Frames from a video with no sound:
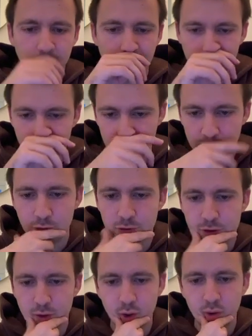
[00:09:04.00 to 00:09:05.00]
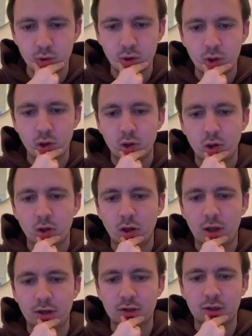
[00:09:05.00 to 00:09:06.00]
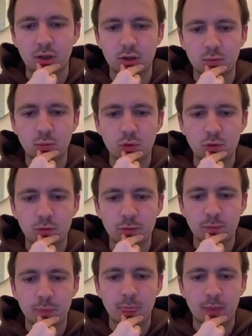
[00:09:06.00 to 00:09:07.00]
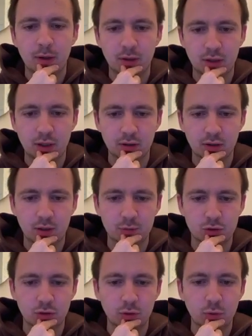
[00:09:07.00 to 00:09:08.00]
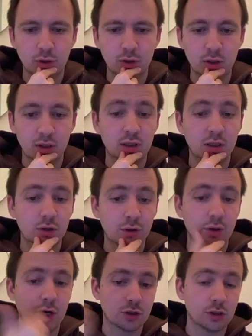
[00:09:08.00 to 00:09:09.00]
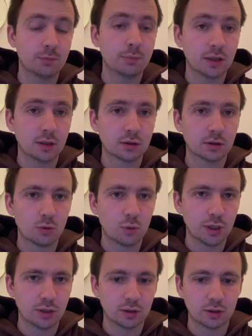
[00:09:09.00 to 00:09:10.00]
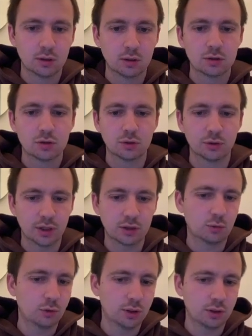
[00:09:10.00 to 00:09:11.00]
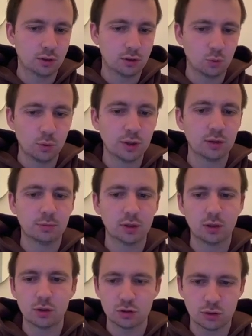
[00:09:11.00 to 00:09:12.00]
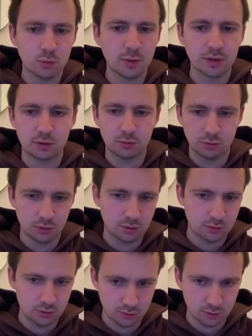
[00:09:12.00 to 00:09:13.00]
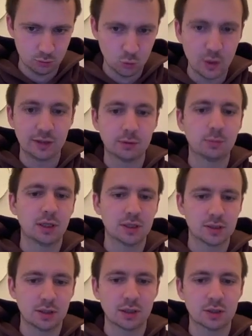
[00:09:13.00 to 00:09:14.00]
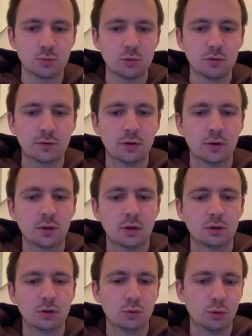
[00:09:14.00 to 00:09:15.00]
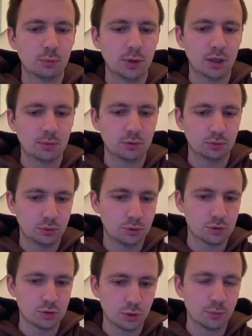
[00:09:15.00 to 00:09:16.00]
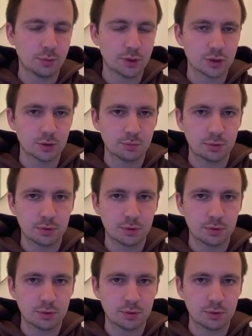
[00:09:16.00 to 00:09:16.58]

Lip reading: couple of moves ago, and it can't move and can't capture the queen, and here you're actually pinning the queen. So that queen will be lost no matter what white plays the next move. You will be able to use your bishop